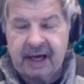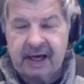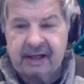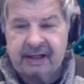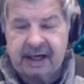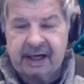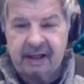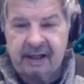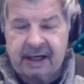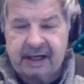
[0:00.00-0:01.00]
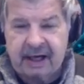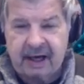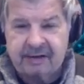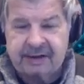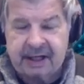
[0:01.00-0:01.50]
and a data
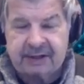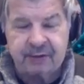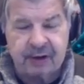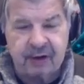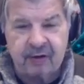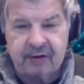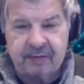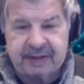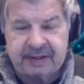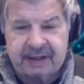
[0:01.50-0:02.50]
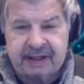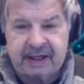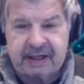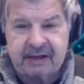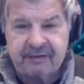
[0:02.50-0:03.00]
lakehouse, as we're going to be seeing in